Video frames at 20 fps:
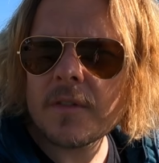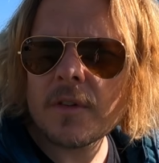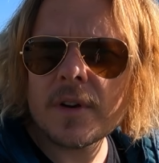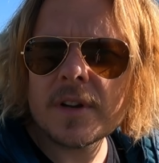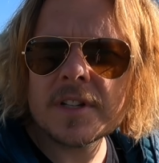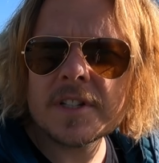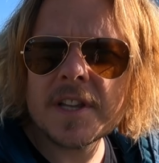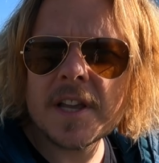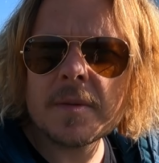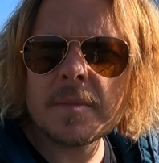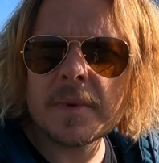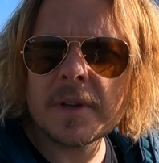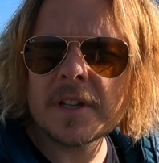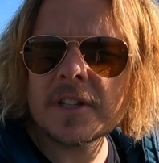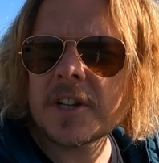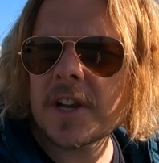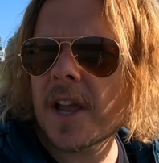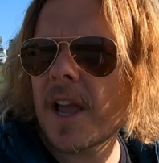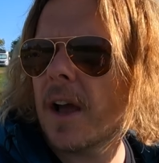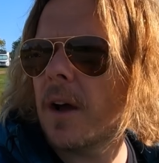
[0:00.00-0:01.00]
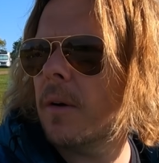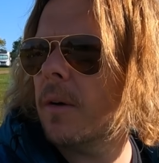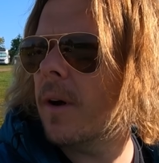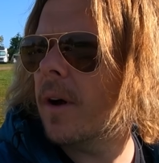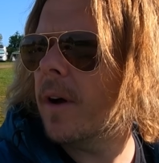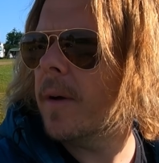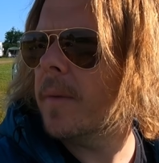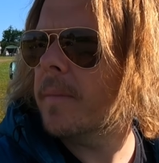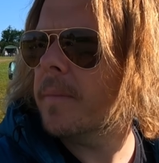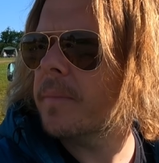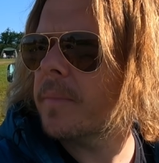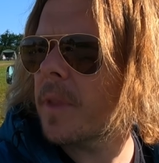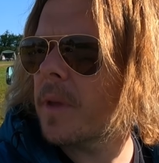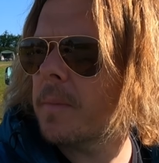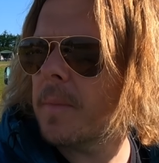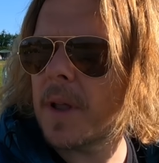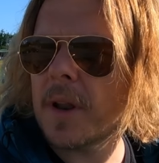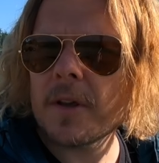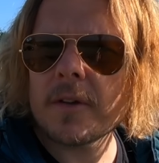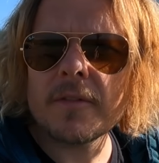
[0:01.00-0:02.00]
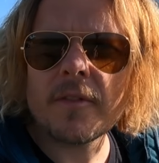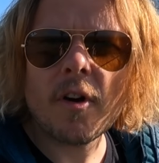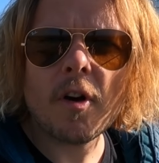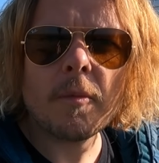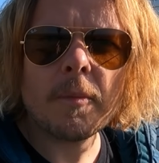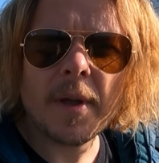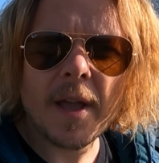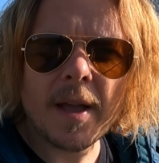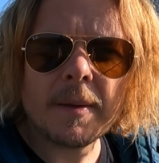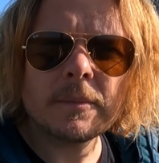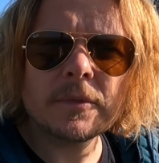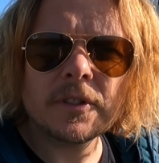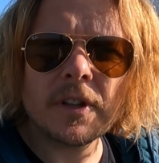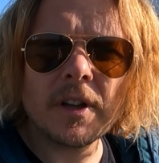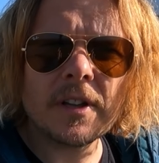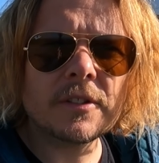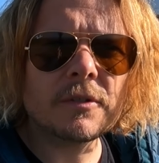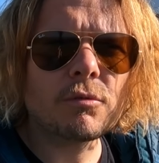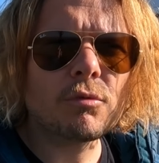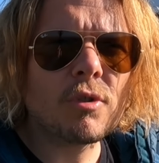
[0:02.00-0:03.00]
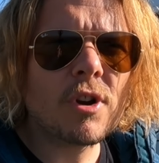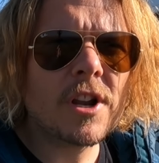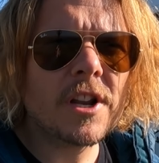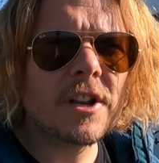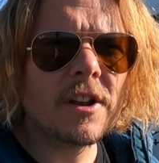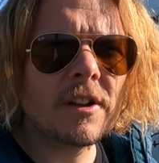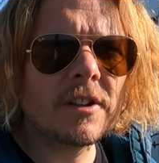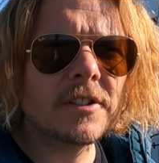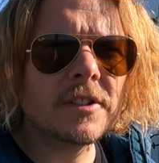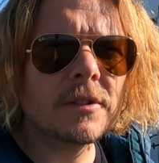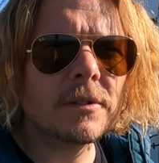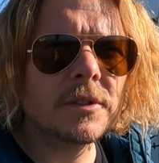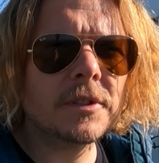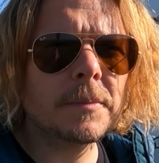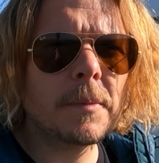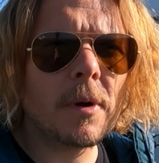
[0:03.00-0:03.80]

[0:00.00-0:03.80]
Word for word: you're ever in Tenby, check out um, Meadow Farm campsite. It's a really nice little